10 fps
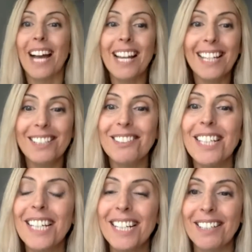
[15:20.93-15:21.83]
I like to
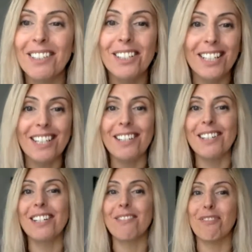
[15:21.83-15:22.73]
hear
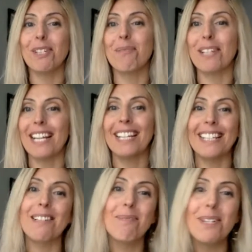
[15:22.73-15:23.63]
your feedback. Like,
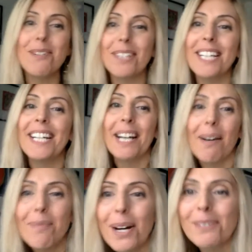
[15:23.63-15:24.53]
let me know here
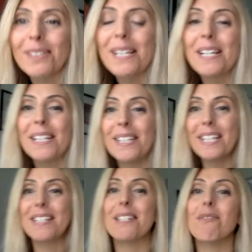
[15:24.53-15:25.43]
about
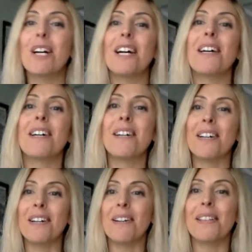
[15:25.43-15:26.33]
this
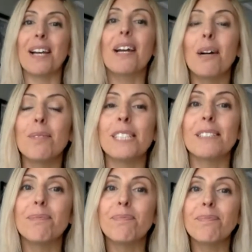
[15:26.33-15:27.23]
in the
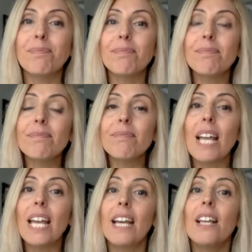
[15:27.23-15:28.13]
comment.
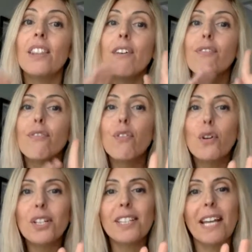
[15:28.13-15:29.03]
The
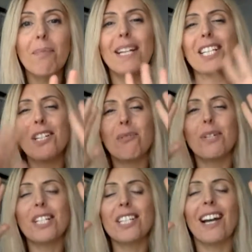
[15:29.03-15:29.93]
fourth dimension,
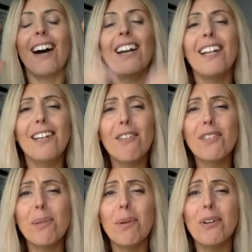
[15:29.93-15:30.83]
which I love
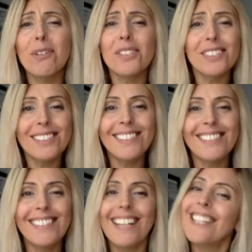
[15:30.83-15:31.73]
the most,
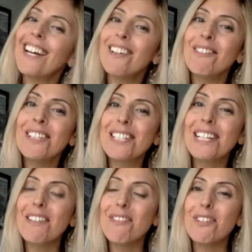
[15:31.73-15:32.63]
and I always,
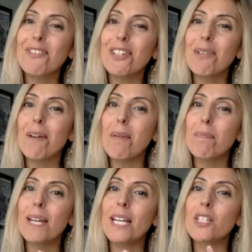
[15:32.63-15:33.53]
if you follow my
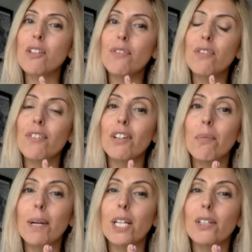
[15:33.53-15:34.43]
page, if you
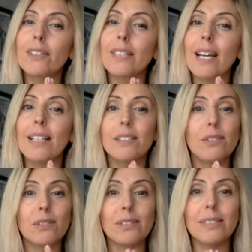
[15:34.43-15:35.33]
follow my
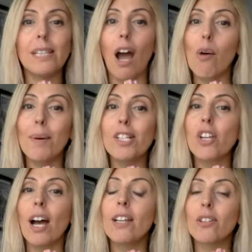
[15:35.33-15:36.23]
content, you see how
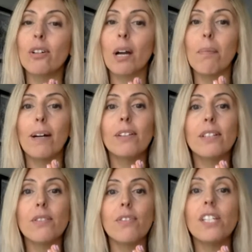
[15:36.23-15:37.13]
much I talk about
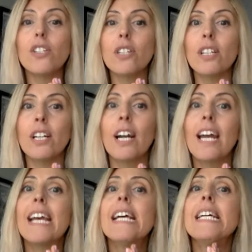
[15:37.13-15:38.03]
this feature.
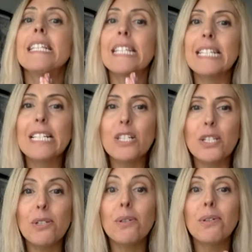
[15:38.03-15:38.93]
This is
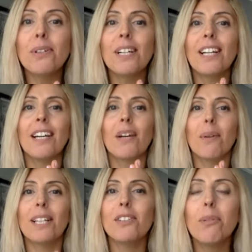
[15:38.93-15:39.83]
you.
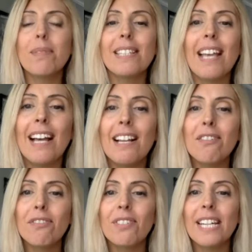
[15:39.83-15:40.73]
Quantum
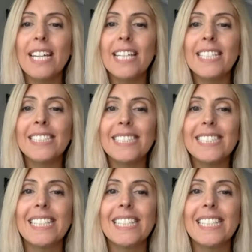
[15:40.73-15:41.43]
self is